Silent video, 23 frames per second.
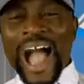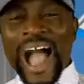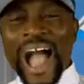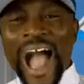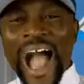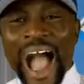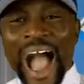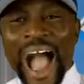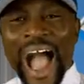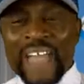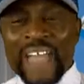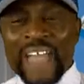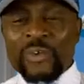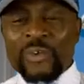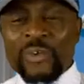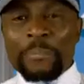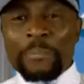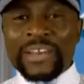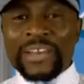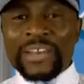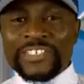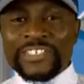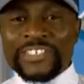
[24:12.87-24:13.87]
Ivo
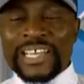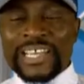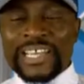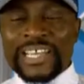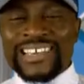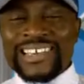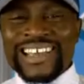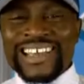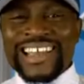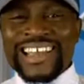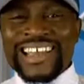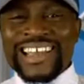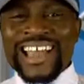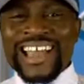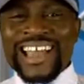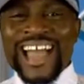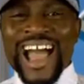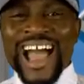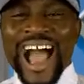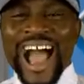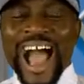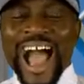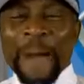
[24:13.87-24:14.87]
believes say,
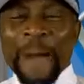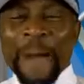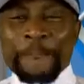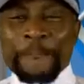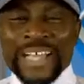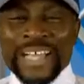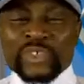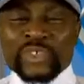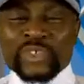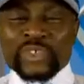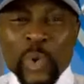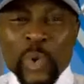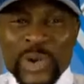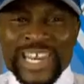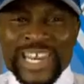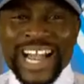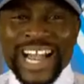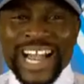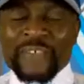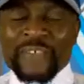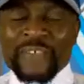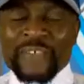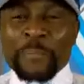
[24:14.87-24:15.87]
Ambazonian get
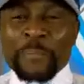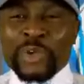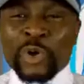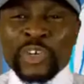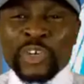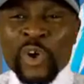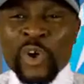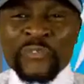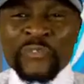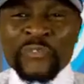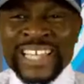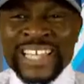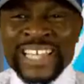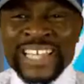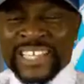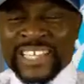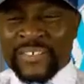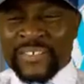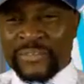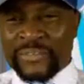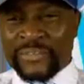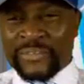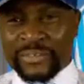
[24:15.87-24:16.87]
for be on the
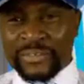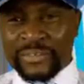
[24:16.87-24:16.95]
offensive.